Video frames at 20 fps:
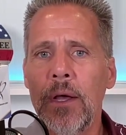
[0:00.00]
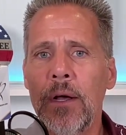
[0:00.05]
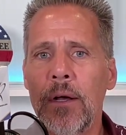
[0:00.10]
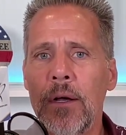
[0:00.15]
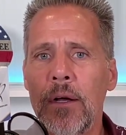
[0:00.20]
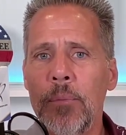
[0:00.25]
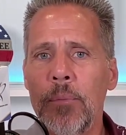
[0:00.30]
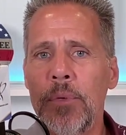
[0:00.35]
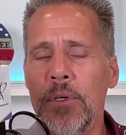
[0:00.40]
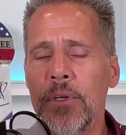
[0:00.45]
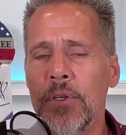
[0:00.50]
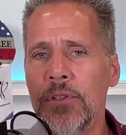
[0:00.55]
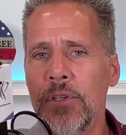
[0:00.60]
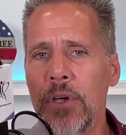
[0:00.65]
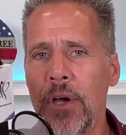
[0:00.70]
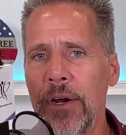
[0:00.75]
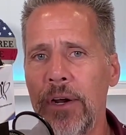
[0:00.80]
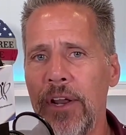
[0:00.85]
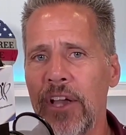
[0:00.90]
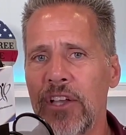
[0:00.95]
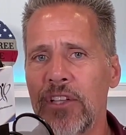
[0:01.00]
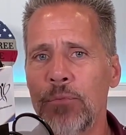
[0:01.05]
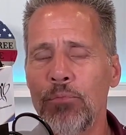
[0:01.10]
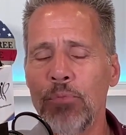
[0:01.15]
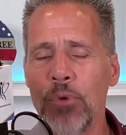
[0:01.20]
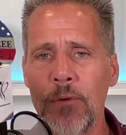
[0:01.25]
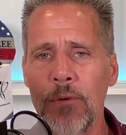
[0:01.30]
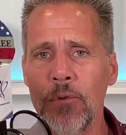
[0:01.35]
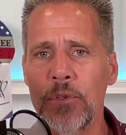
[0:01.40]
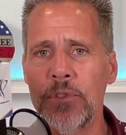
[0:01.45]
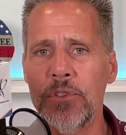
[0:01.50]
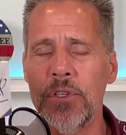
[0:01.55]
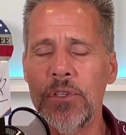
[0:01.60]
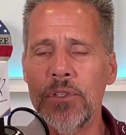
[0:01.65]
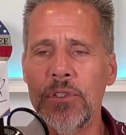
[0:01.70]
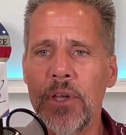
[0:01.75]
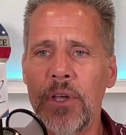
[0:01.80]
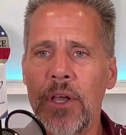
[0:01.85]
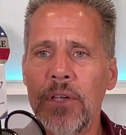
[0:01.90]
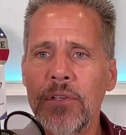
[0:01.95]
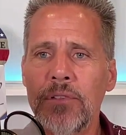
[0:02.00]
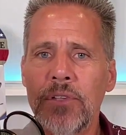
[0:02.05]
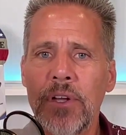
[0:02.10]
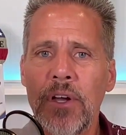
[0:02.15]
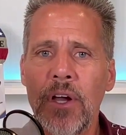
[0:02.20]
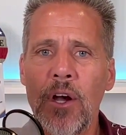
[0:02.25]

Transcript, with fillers: uh, because God has preferences as to